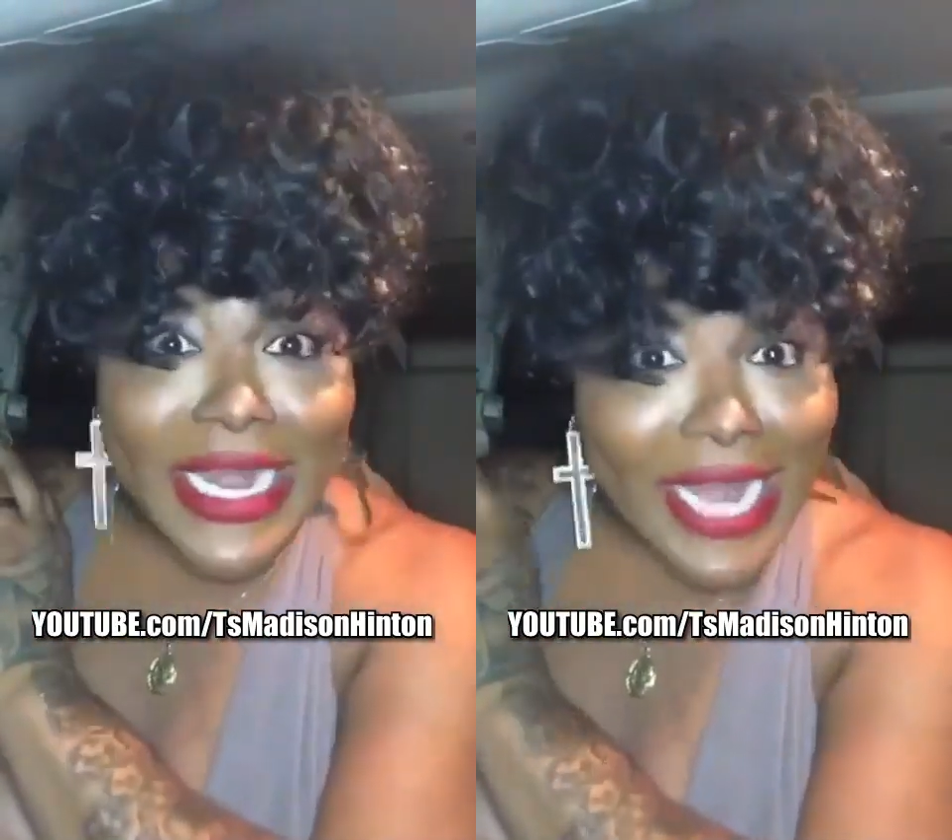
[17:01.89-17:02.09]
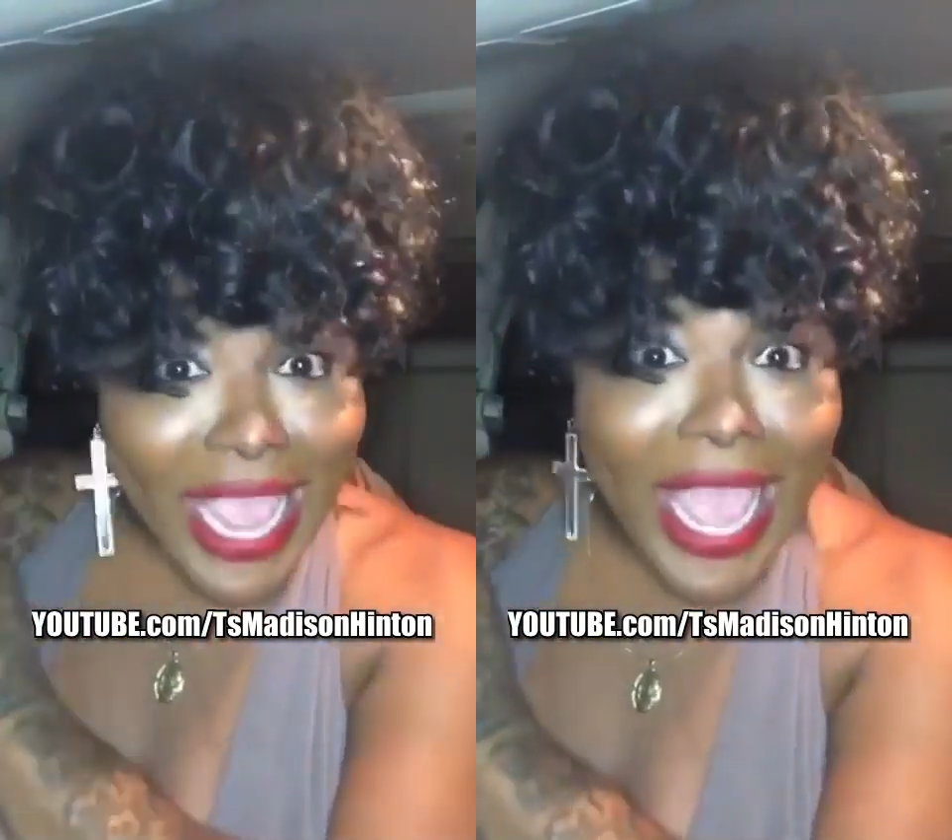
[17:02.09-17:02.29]

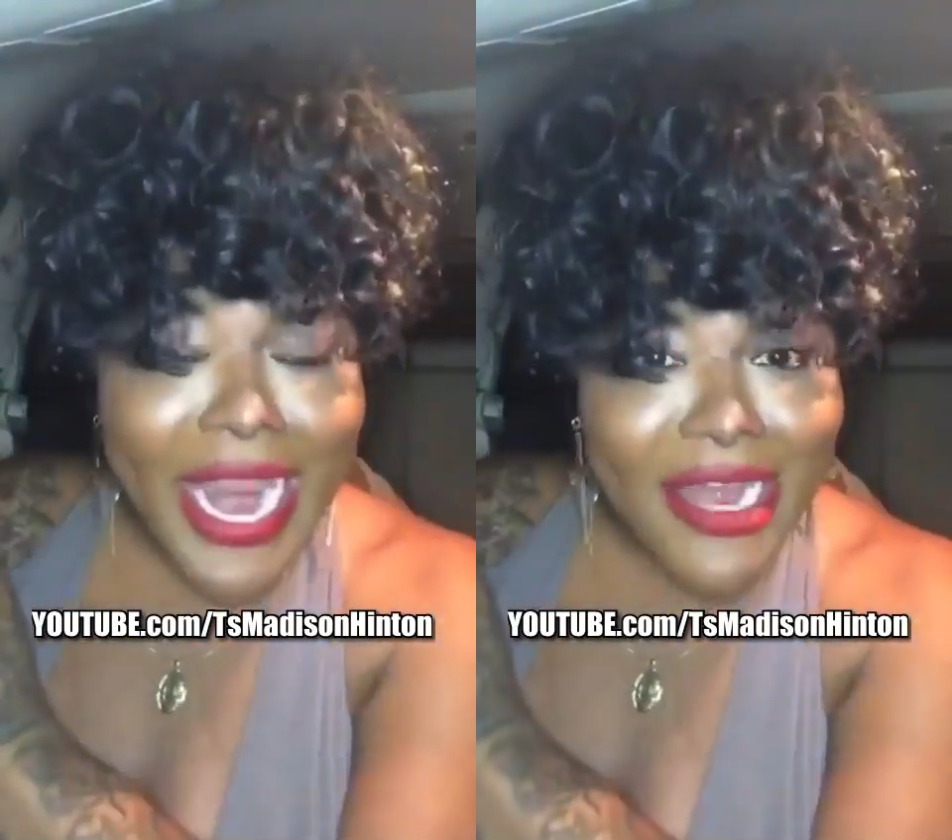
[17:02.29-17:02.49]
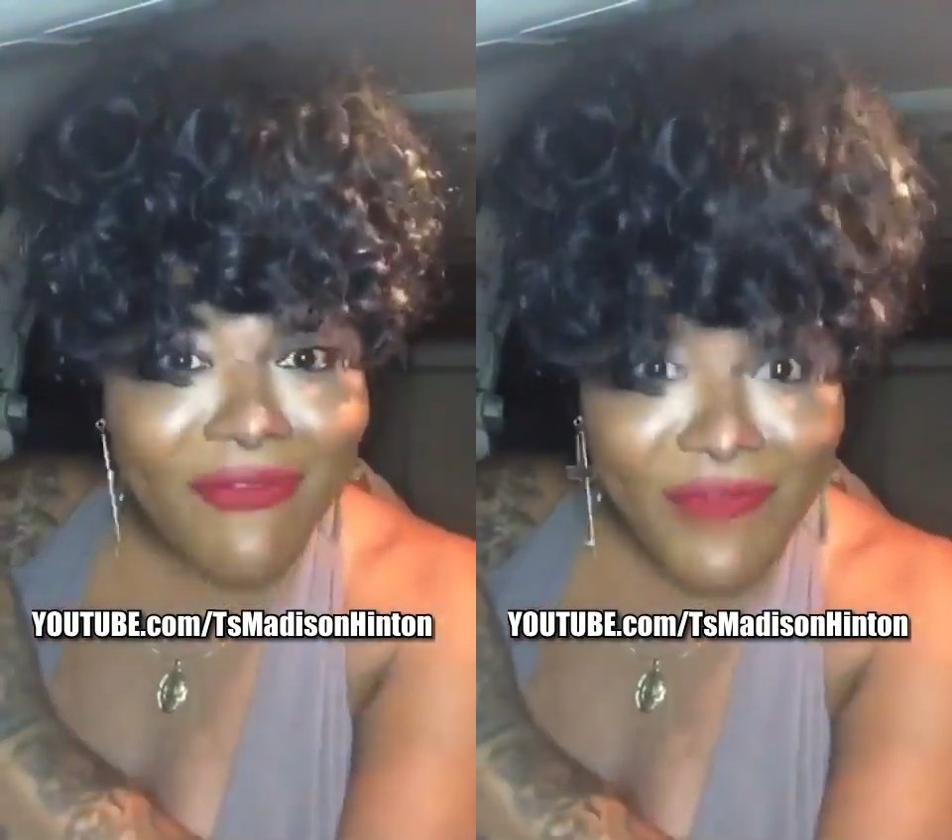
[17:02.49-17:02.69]
in
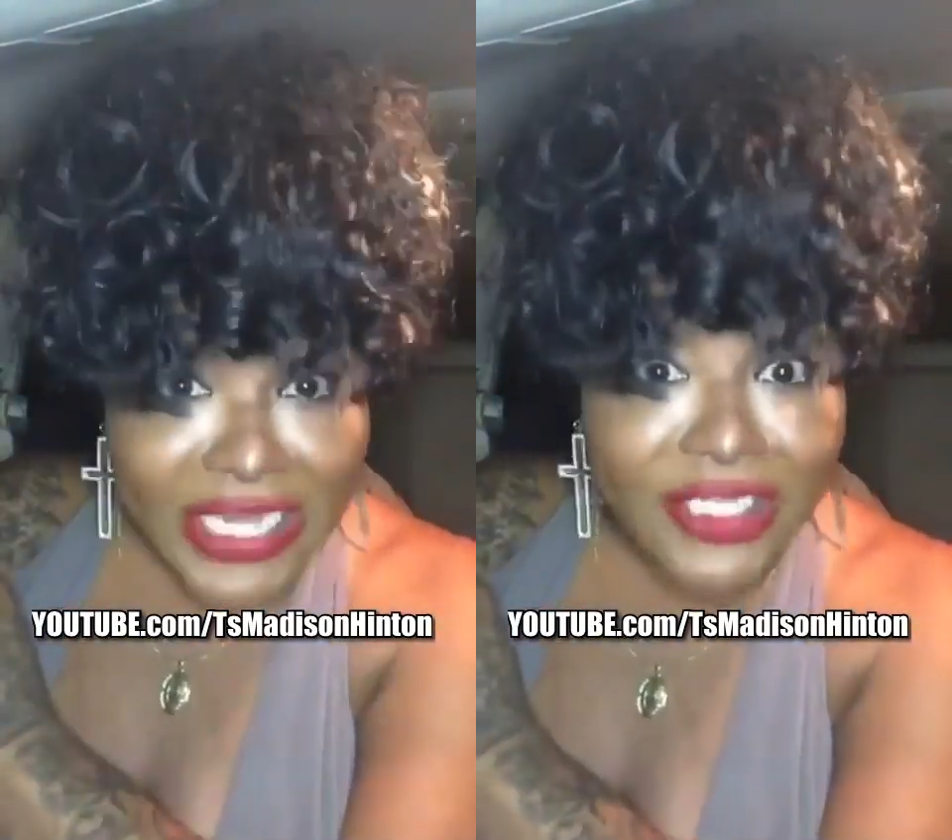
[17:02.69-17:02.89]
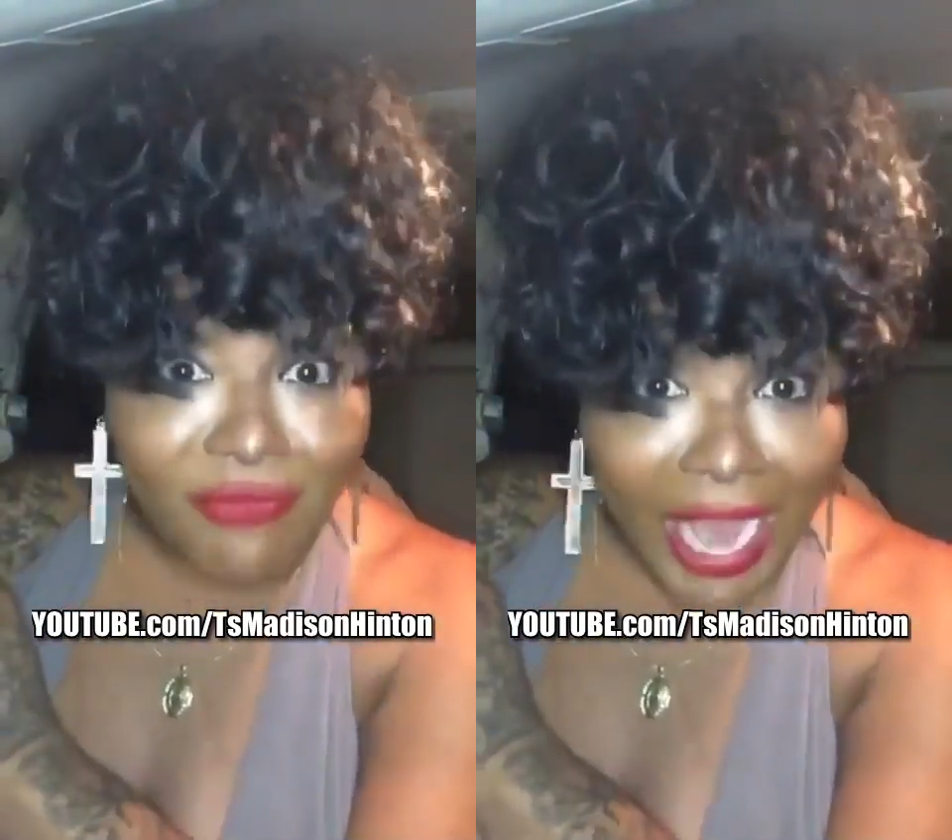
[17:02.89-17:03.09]
line at the
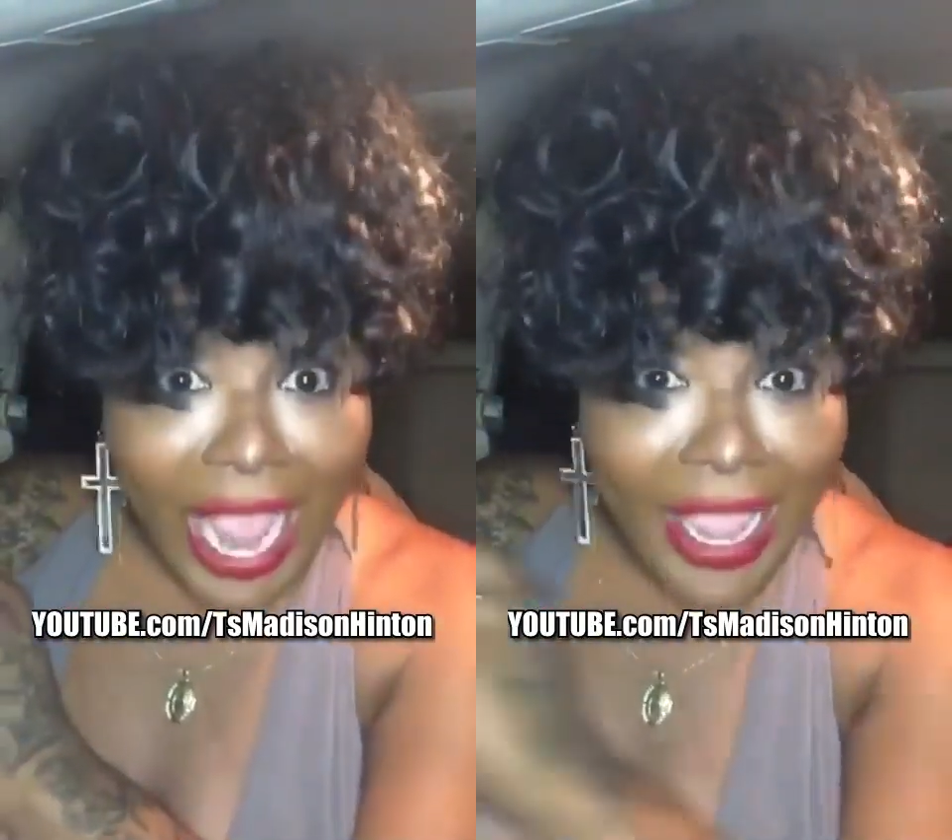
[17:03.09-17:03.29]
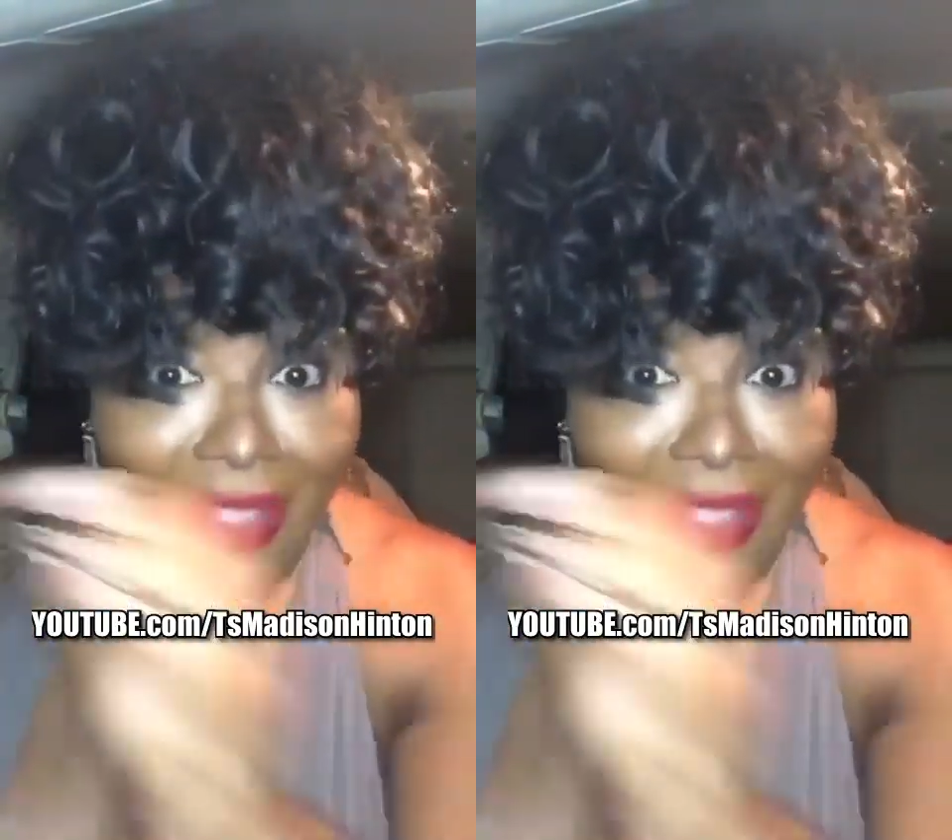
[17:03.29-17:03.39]
fish fry.